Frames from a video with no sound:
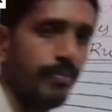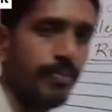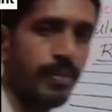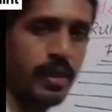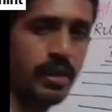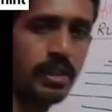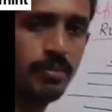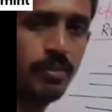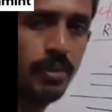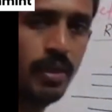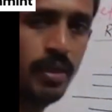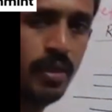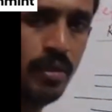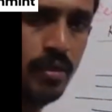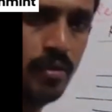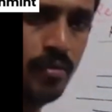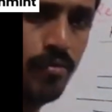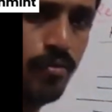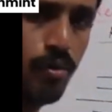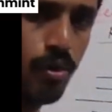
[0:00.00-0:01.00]

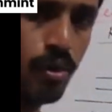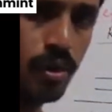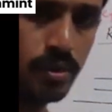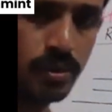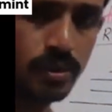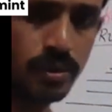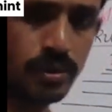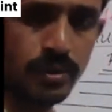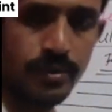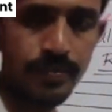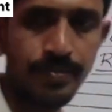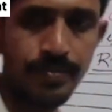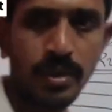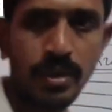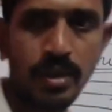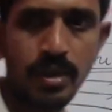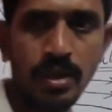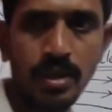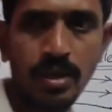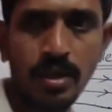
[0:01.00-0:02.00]
principal focus.
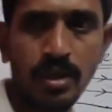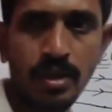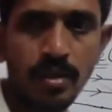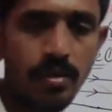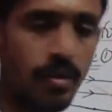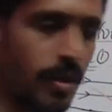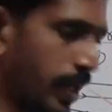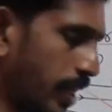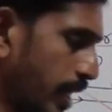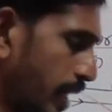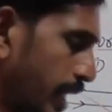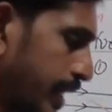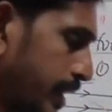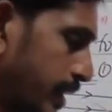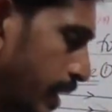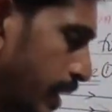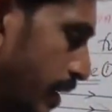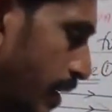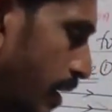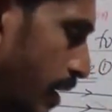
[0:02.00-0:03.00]
Okay, next
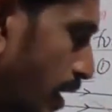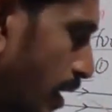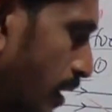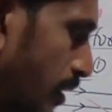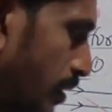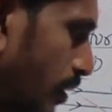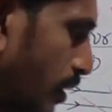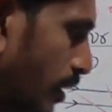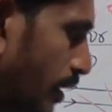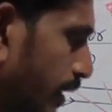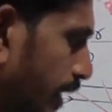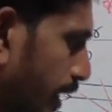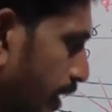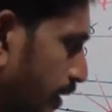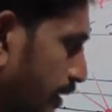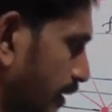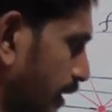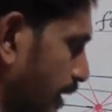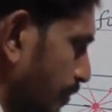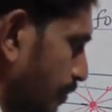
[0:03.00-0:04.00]
here. So
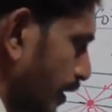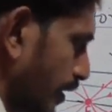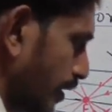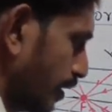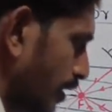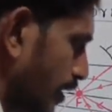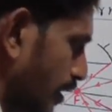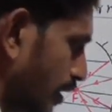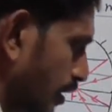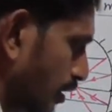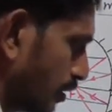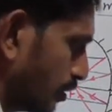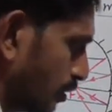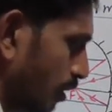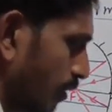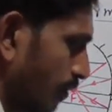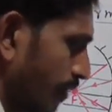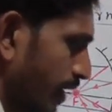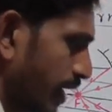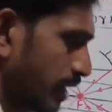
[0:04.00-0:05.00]
same thing.
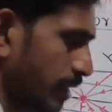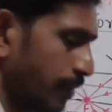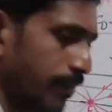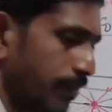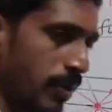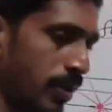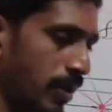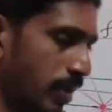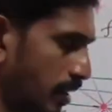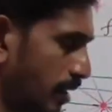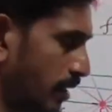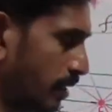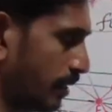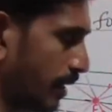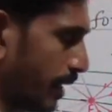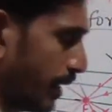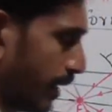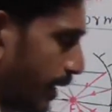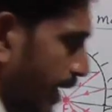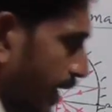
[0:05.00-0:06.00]
So where is
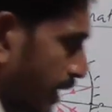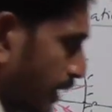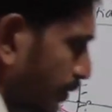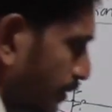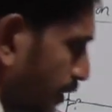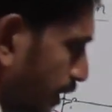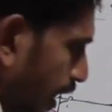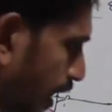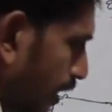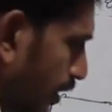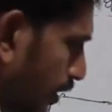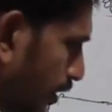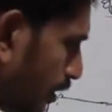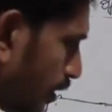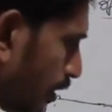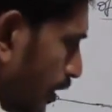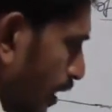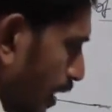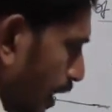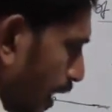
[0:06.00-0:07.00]
the rays which are
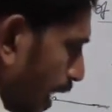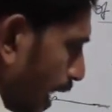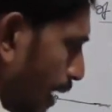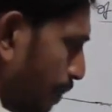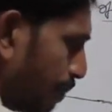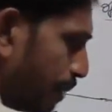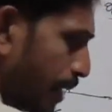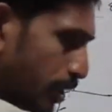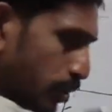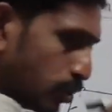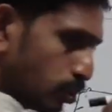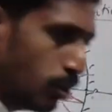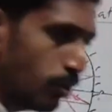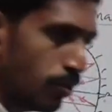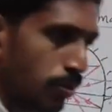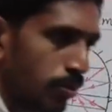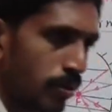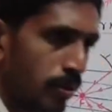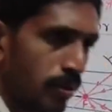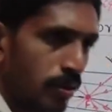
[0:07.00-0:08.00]
appears
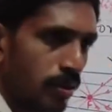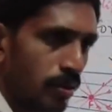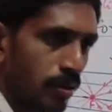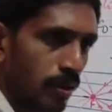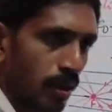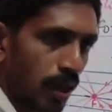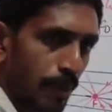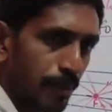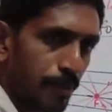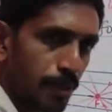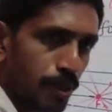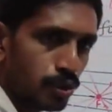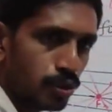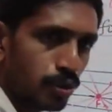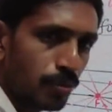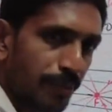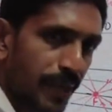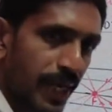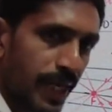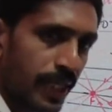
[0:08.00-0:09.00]
to
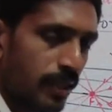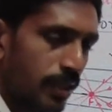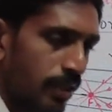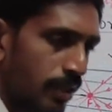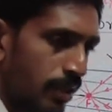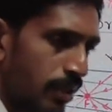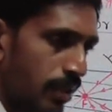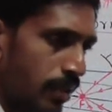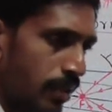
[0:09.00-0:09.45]
meet